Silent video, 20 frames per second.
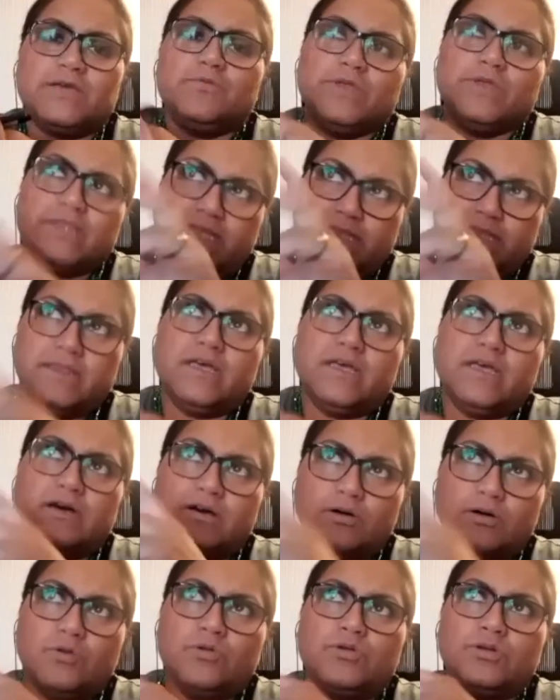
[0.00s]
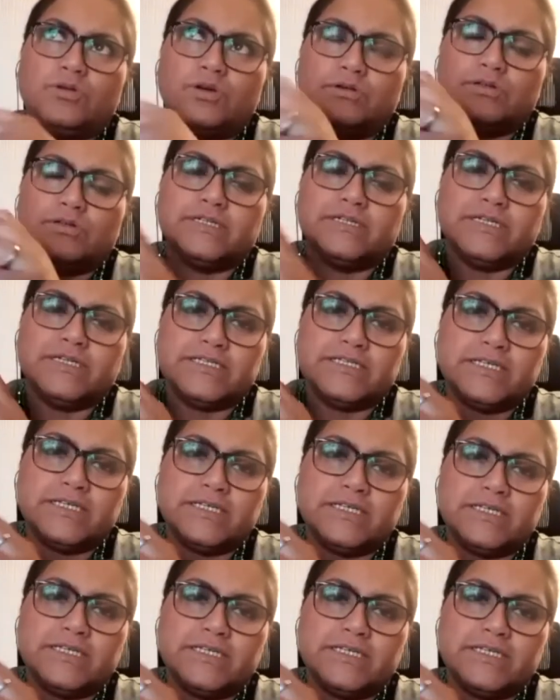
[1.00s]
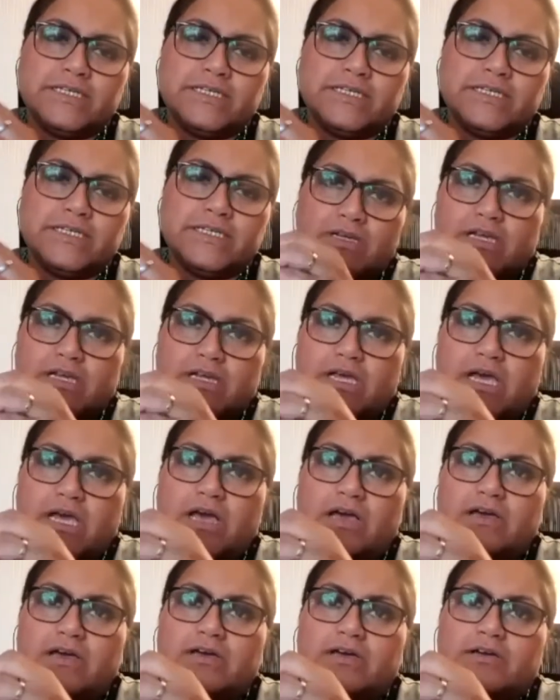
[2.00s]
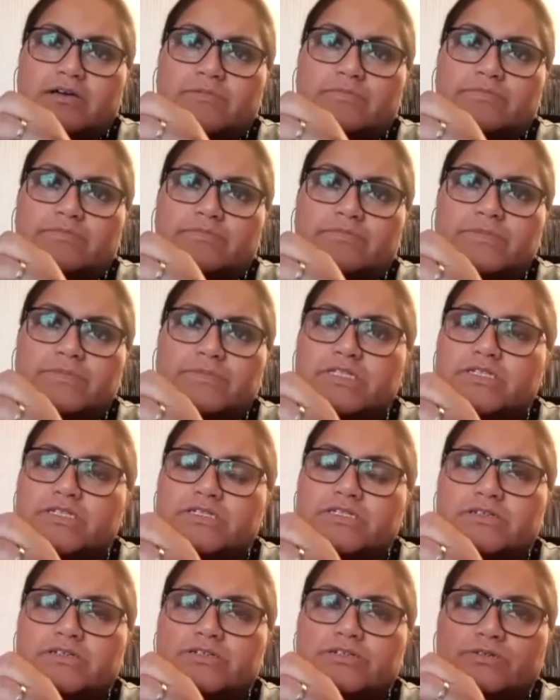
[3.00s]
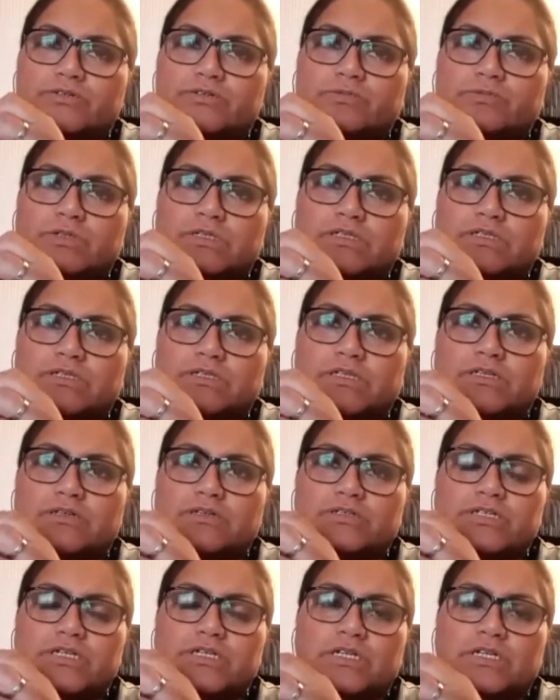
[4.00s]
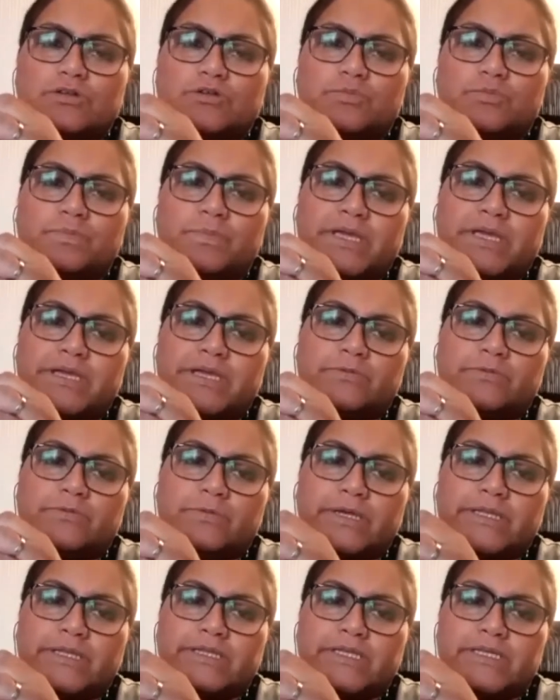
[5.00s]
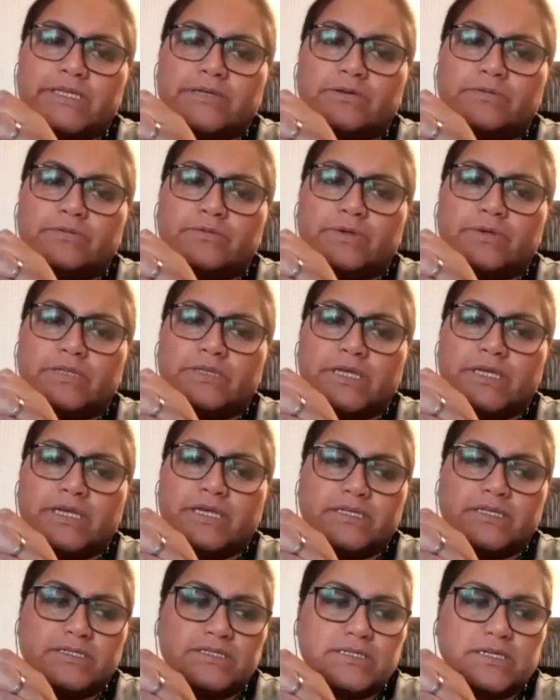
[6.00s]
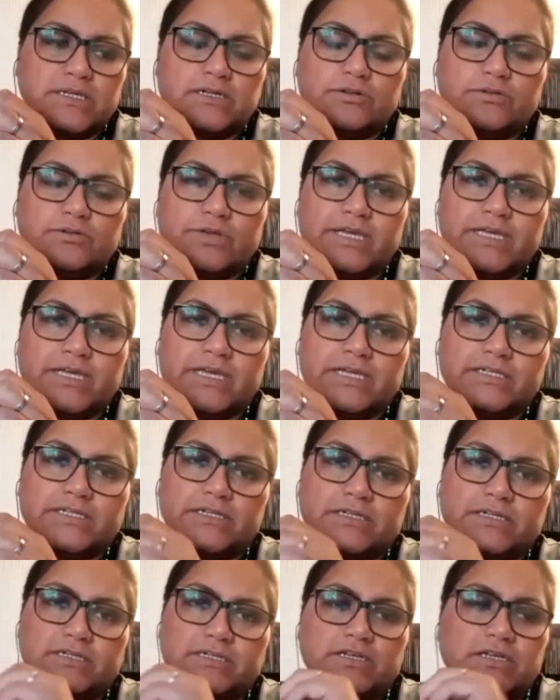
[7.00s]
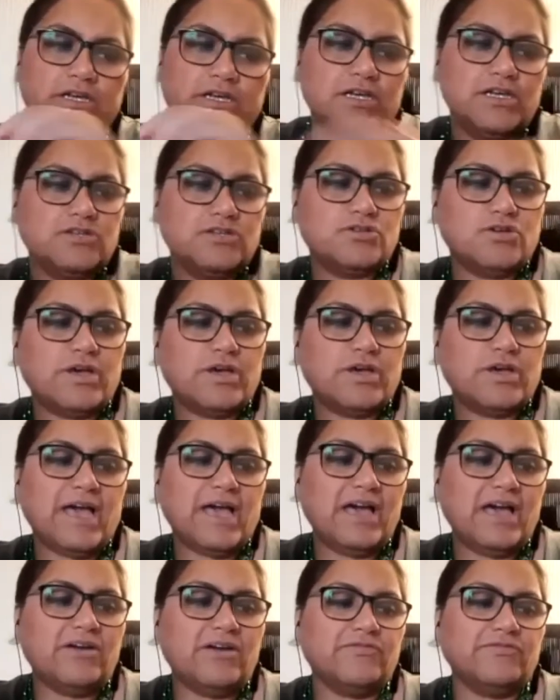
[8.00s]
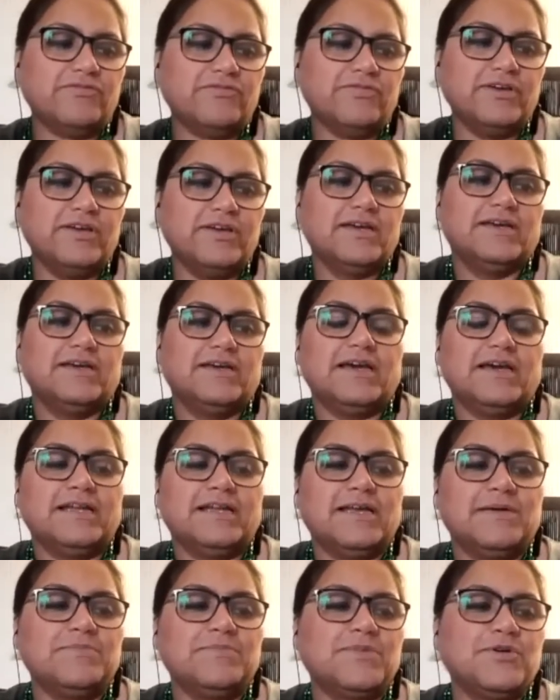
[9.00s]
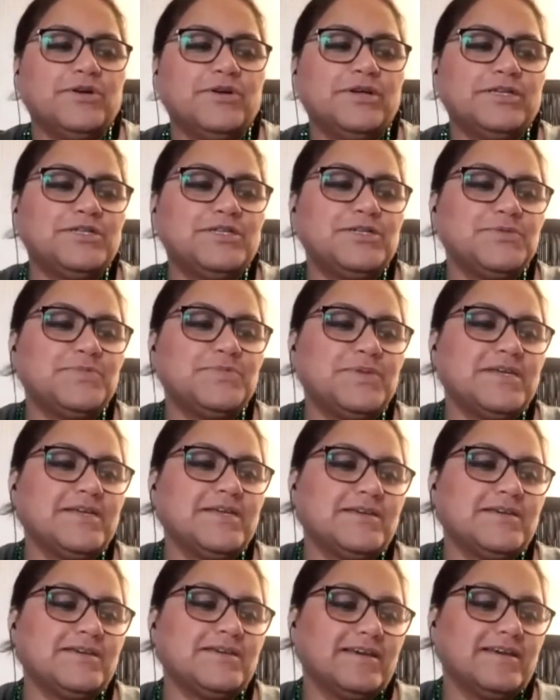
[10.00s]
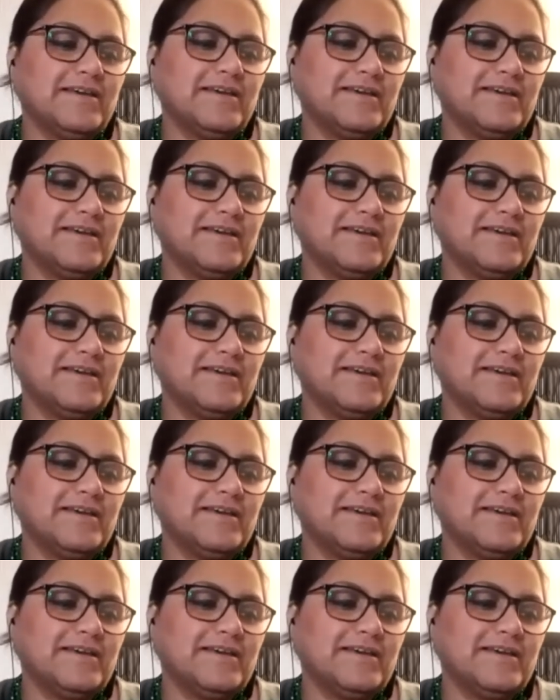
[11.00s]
within her own organization. She said she'll look me in when they start looking at it. So I have, and I'm going to be